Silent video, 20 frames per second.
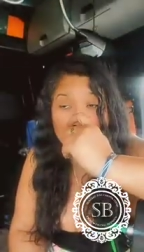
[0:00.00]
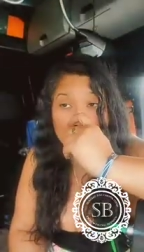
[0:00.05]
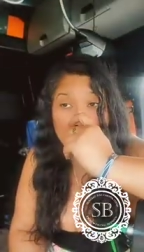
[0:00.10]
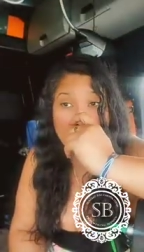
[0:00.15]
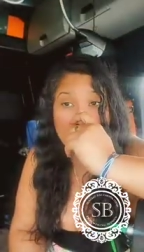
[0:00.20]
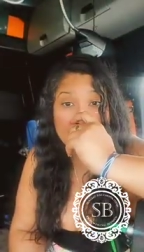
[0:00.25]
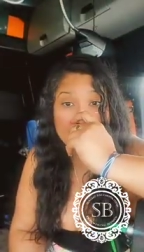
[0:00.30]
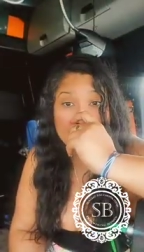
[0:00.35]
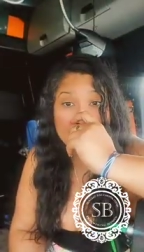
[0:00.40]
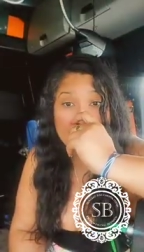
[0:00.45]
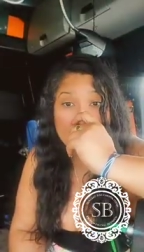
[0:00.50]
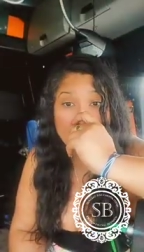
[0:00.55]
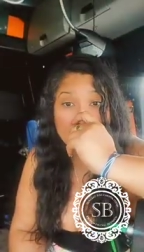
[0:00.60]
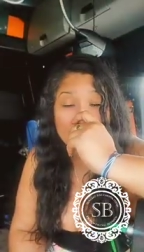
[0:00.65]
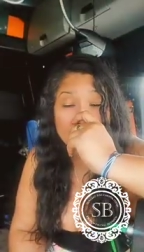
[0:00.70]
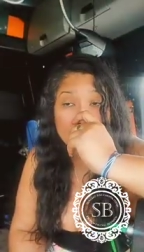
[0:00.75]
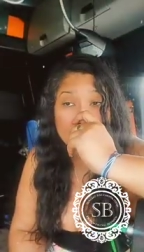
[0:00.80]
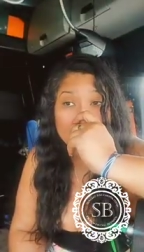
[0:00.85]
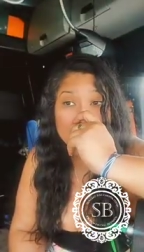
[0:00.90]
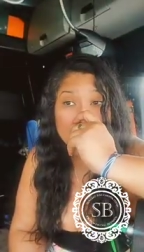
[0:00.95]
the assistant
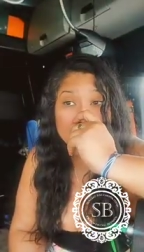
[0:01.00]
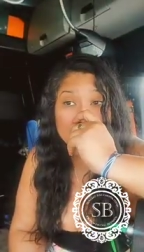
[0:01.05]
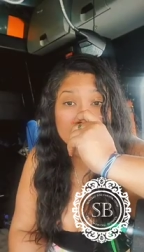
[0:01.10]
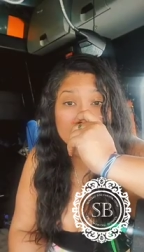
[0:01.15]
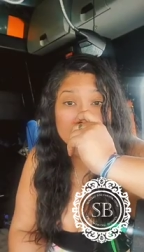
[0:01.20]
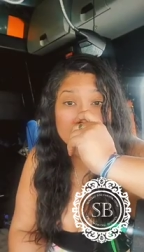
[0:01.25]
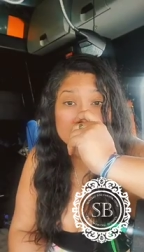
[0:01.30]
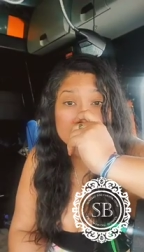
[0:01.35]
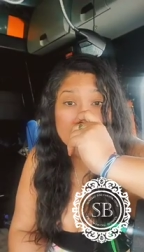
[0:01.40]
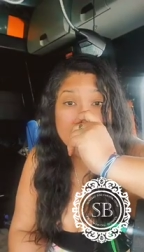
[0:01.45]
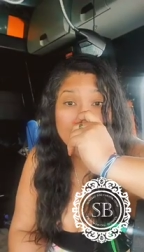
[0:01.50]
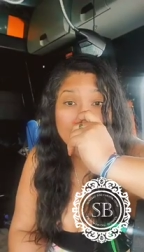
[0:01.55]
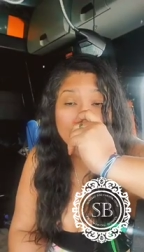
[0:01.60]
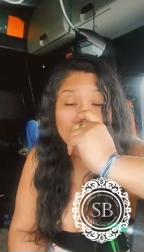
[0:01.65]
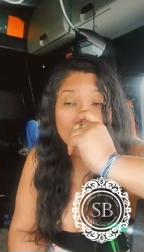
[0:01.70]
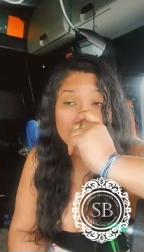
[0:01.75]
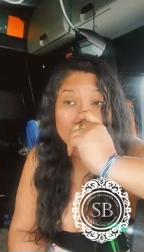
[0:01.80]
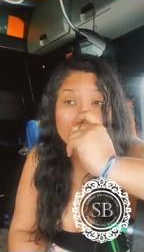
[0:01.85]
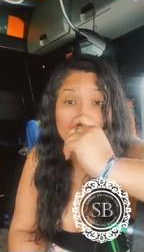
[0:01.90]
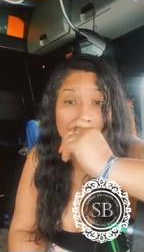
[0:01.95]
for your surgery
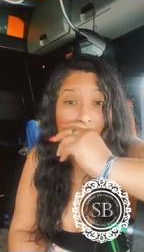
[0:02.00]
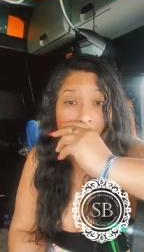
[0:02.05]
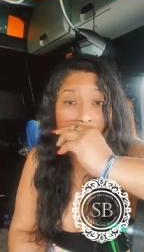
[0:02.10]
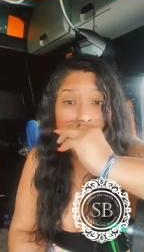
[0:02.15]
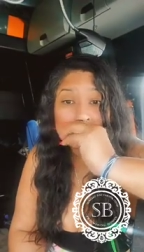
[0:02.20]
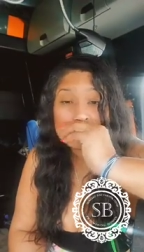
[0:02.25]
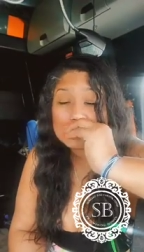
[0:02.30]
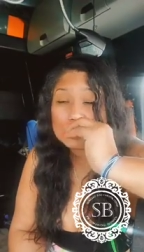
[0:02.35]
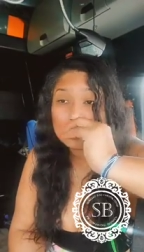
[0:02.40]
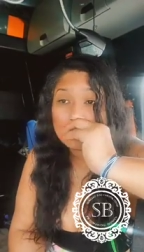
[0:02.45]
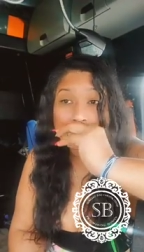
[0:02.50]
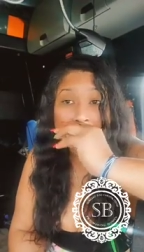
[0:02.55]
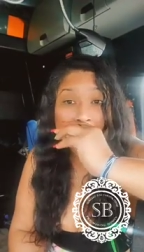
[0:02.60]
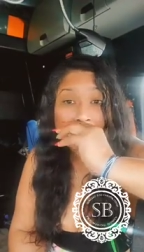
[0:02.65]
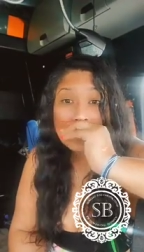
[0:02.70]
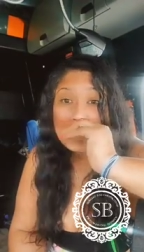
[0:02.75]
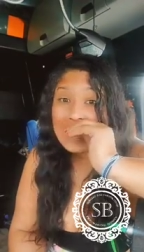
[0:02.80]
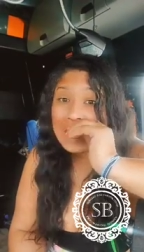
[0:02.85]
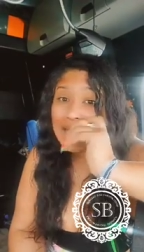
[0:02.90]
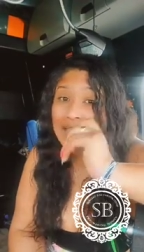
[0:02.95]
to find out how's
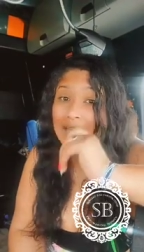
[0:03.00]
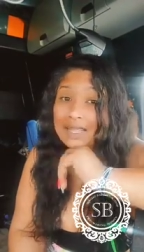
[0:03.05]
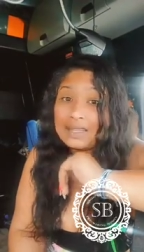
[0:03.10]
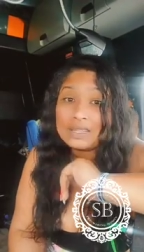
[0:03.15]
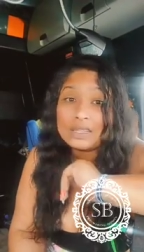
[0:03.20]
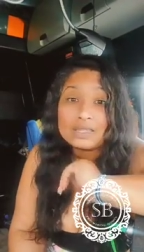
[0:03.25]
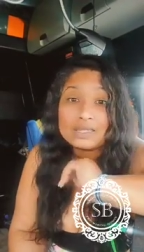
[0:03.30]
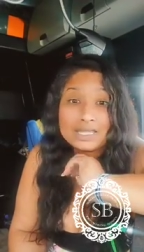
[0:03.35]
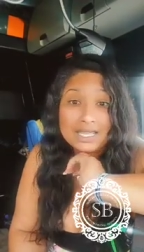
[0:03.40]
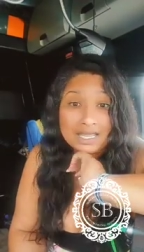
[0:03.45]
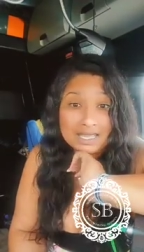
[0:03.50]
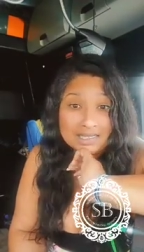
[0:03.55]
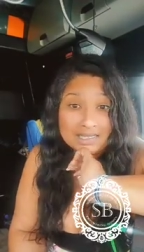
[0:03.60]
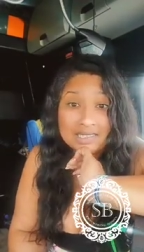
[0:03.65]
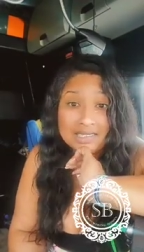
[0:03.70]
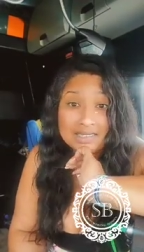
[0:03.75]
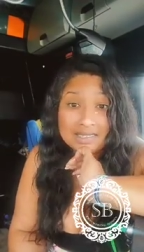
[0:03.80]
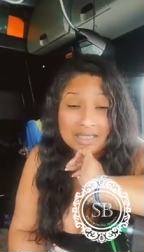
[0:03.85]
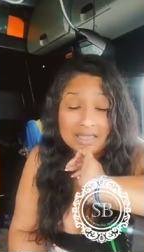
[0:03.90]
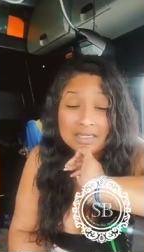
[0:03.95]
everything going. Is
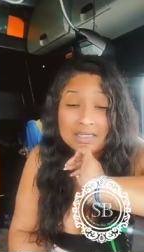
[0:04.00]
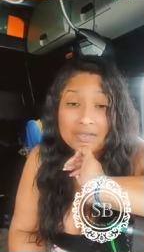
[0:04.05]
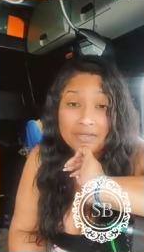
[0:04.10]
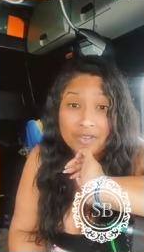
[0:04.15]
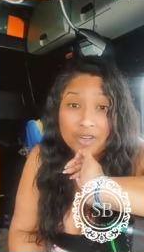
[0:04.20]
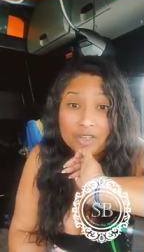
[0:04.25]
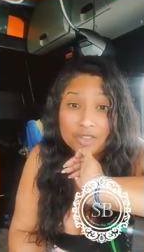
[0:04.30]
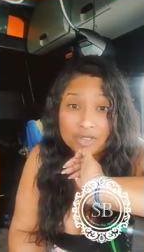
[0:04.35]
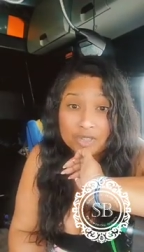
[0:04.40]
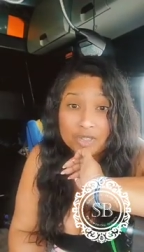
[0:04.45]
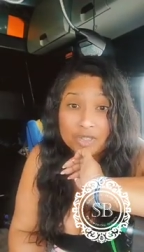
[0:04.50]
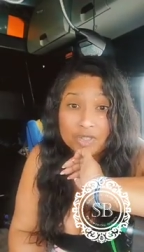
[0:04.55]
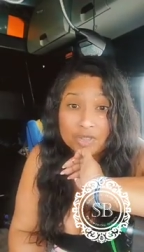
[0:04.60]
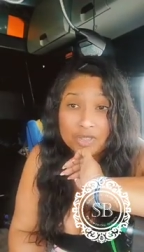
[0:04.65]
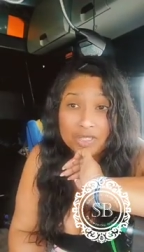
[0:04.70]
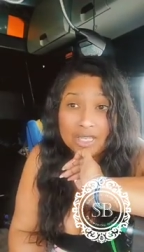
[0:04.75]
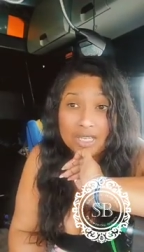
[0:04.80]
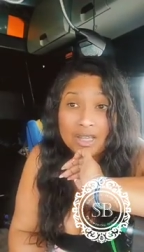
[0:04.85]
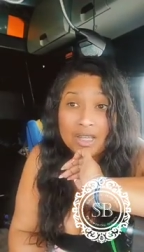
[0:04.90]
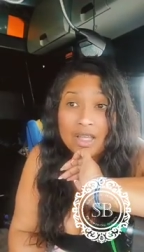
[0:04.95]
she out of surgery? When is she
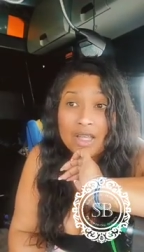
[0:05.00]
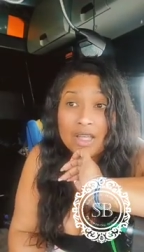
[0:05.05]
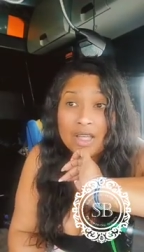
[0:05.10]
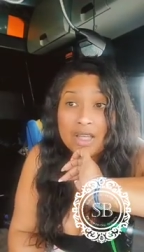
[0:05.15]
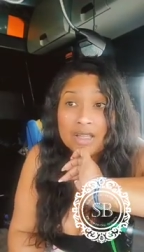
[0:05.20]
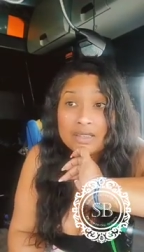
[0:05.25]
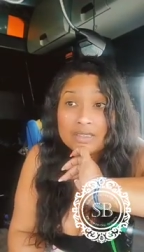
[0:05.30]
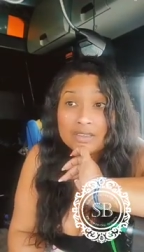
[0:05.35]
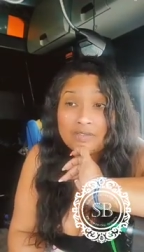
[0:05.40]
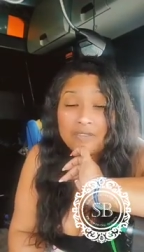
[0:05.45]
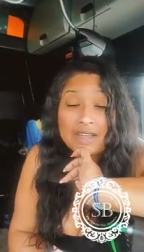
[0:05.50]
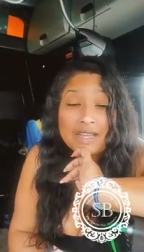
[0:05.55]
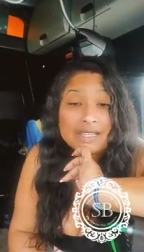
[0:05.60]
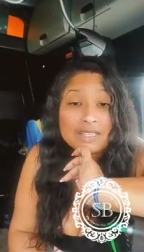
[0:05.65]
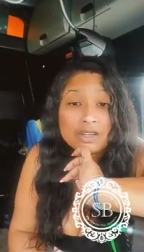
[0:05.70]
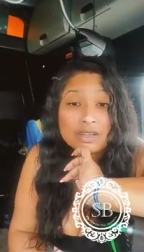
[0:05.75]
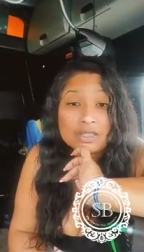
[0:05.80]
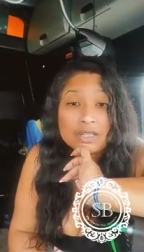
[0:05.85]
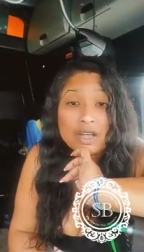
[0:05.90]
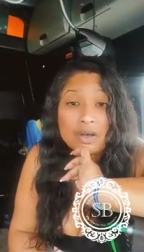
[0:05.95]
going into surgery? Let me
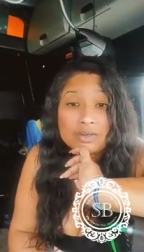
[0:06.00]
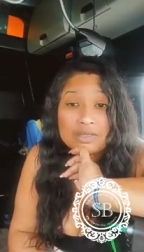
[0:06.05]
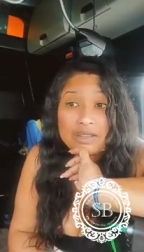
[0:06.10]
know.